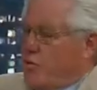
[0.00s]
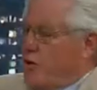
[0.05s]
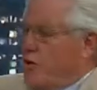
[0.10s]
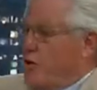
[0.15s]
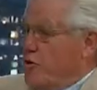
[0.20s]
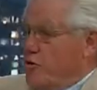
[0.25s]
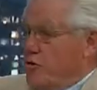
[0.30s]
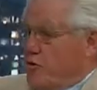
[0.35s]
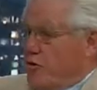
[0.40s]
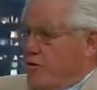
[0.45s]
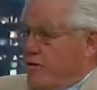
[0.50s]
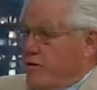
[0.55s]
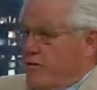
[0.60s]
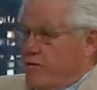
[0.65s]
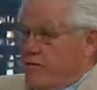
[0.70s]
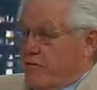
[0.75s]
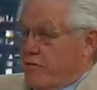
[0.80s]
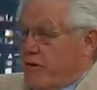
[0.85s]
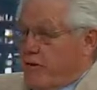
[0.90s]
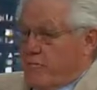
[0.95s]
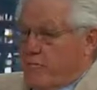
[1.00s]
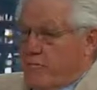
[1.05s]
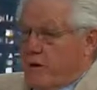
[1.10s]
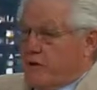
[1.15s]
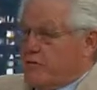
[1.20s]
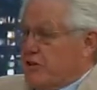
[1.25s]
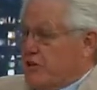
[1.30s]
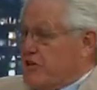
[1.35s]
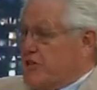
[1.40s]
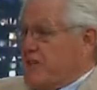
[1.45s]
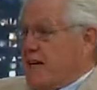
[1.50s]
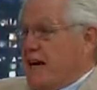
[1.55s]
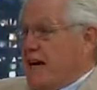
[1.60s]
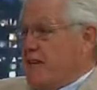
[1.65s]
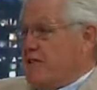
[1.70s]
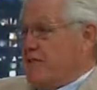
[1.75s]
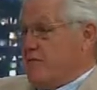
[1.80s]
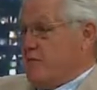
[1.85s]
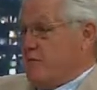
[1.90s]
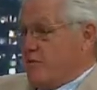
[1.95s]
Well, you know, there are, there are multi
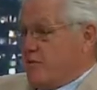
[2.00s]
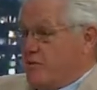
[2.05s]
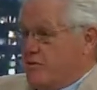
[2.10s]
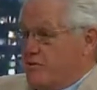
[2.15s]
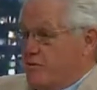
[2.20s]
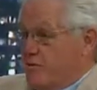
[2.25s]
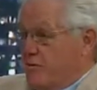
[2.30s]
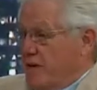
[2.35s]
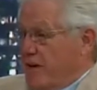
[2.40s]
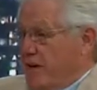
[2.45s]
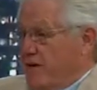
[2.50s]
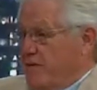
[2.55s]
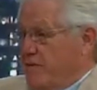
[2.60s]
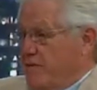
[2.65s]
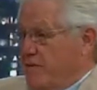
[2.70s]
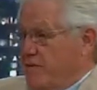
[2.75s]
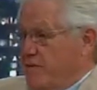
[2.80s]
sides, of course, to that.